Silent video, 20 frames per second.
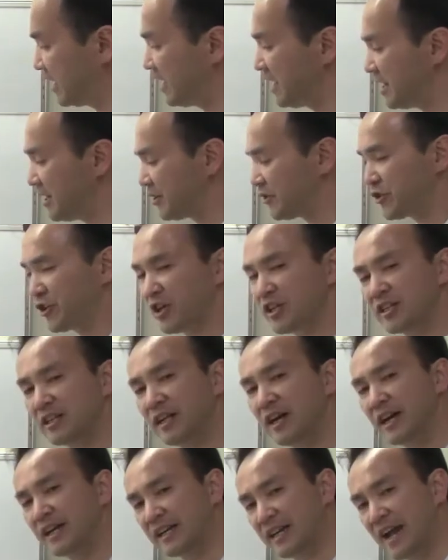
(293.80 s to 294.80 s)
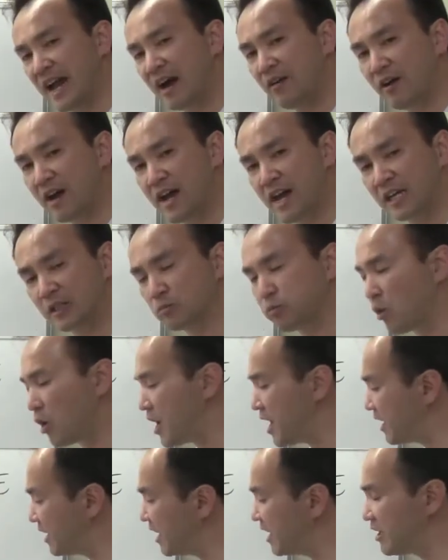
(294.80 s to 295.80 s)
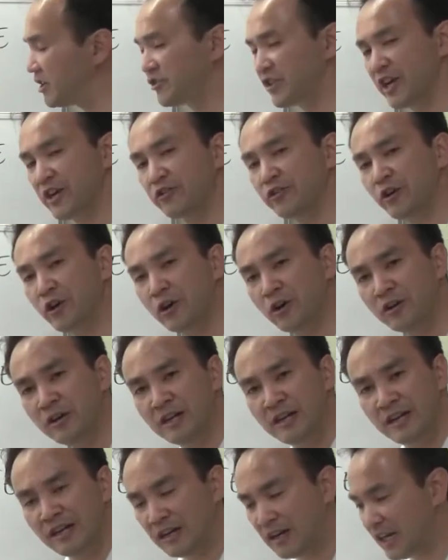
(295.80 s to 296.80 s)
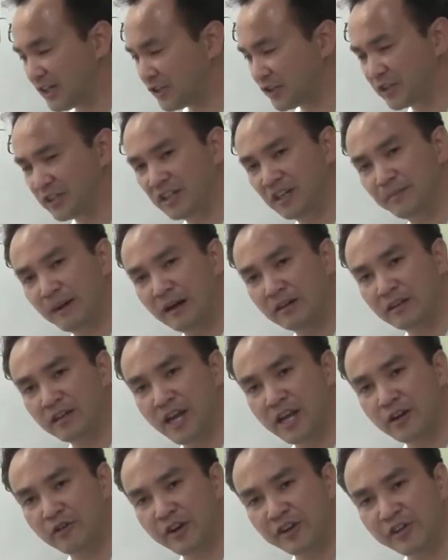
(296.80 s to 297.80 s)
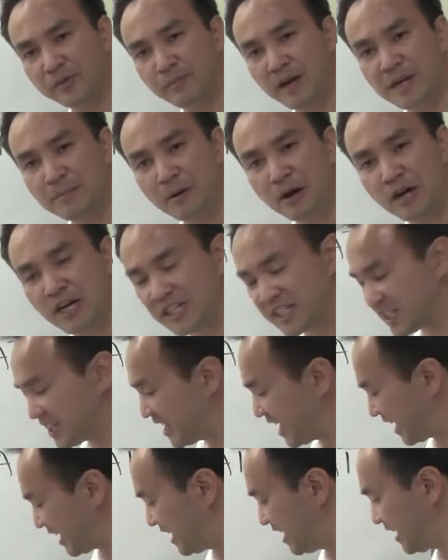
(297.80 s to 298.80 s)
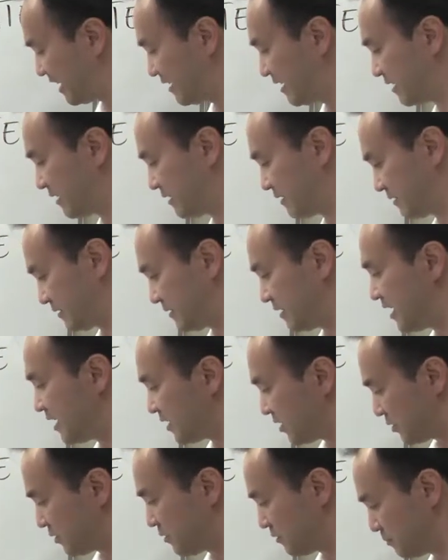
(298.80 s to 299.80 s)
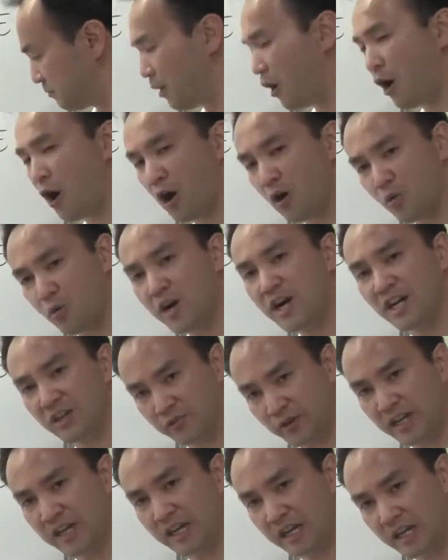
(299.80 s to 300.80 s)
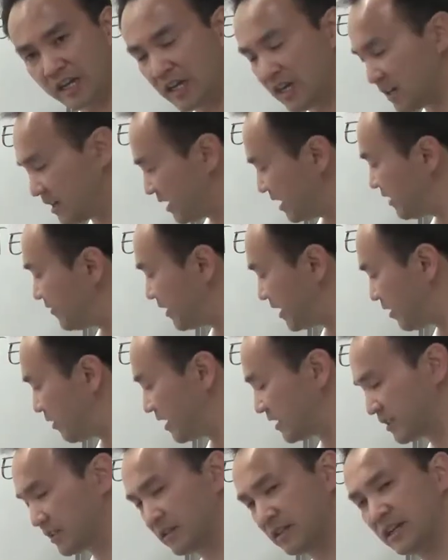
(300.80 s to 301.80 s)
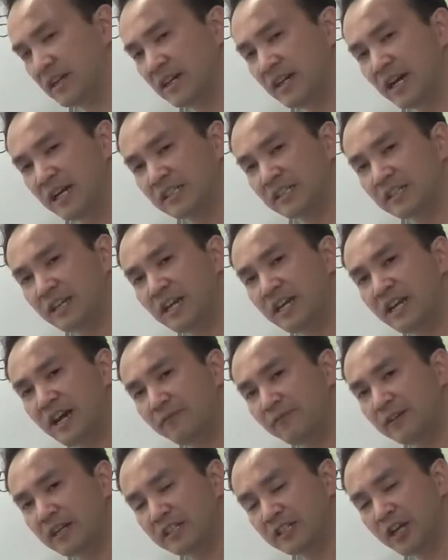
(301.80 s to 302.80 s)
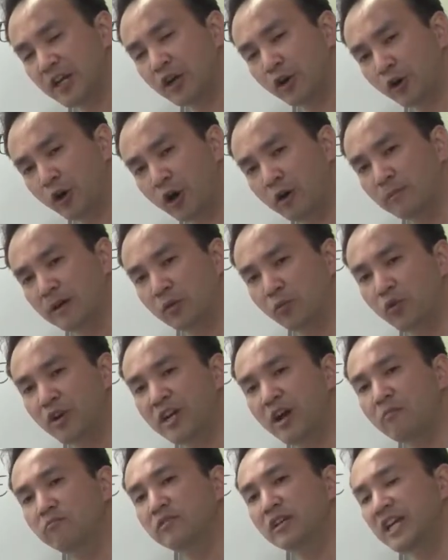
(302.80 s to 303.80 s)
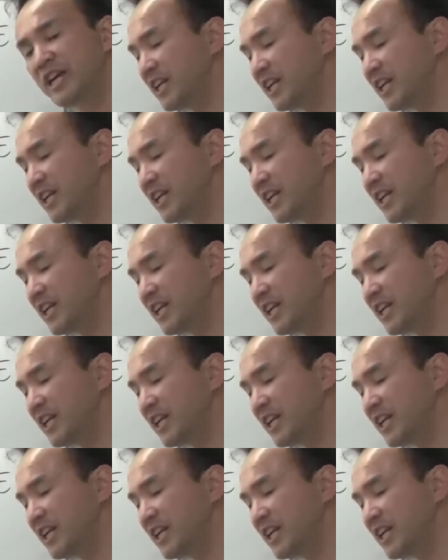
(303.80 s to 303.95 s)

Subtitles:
just like how I explained in the general lecture about the integration by parts technique, then this small work right here, even though it's an indefinite integral, but we don't need